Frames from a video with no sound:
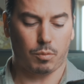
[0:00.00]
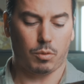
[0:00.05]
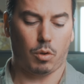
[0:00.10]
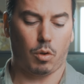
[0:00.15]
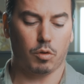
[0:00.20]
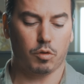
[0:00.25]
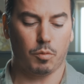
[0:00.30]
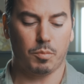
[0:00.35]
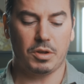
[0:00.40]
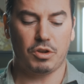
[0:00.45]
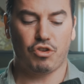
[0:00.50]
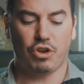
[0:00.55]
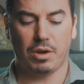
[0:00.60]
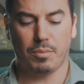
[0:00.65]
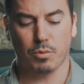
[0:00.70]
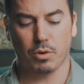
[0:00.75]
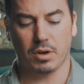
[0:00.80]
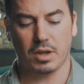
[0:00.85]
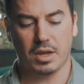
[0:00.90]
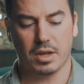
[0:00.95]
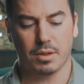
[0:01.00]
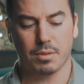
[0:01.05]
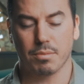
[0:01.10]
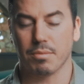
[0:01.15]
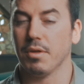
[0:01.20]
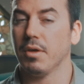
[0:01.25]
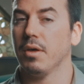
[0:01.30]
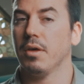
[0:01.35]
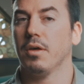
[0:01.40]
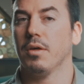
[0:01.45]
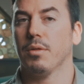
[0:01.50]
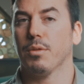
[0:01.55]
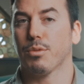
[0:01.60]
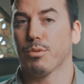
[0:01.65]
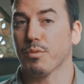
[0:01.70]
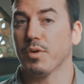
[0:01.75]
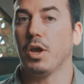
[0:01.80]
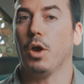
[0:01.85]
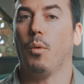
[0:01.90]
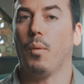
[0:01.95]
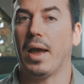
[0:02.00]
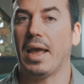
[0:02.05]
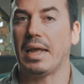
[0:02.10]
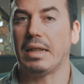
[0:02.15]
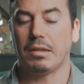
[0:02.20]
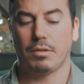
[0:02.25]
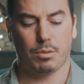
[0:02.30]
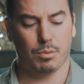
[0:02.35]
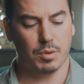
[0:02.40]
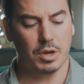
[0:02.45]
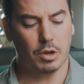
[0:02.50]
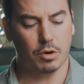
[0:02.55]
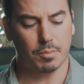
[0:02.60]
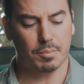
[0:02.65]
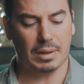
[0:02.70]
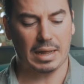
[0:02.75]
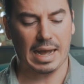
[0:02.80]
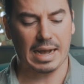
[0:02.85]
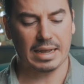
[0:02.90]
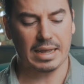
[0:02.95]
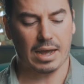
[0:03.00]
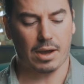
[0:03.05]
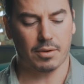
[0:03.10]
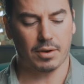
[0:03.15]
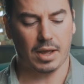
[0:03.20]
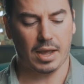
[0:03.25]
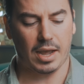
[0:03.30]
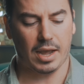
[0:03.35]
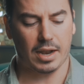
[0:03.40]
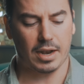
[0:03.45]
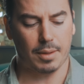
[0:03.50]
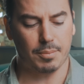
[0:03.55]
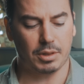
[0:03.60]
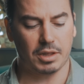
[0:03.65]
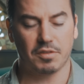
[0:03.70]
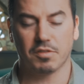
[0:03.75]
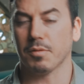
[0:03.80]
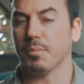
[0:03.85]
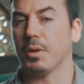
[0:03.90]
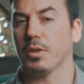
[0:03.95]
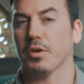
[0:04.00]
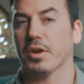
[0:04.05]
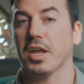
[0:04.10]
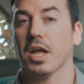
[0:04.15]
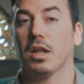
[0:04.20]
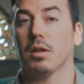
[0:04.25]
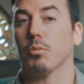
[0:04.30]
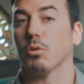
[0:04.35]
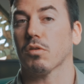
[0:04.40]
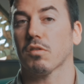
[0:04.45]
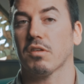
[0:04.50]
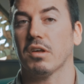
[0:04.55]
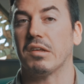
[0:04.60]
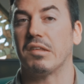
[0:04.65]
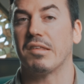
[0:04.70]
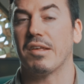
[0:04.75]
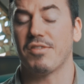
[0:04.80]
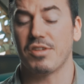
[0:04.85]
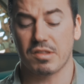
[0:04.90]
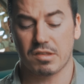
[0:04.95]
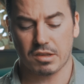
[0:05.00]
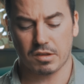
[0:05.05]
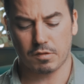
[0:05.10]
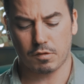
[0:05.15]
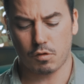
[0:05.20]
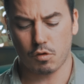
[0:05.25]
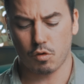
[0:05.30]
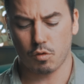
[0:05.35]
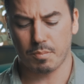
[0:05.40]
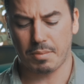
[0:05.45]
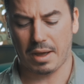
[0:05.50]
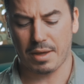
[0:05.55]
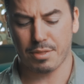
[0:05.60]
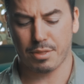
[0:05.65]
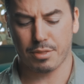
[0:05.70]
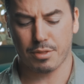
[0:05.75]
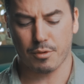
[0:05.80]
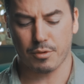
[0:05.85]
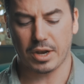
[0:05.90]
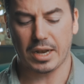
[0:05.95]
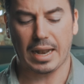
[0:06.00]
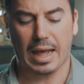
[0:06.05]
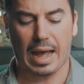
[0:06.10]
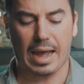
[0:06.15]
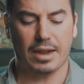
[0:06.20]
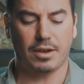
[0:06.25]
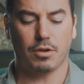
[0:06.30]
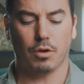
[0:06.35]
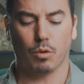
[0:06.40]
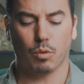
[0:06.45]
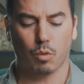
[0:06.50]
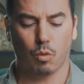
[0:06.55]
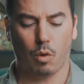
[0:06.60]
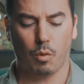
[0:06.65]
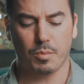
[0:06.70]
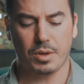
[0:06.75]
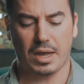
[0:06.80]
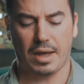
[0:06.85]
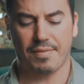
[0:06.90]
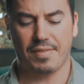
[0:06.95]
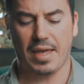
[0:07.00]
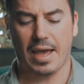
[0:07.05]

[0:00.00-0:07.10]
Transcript: will also be chambered in 308, 300 Blackout, and I believe some other calibers like 7.62 by 39. Don't quote me on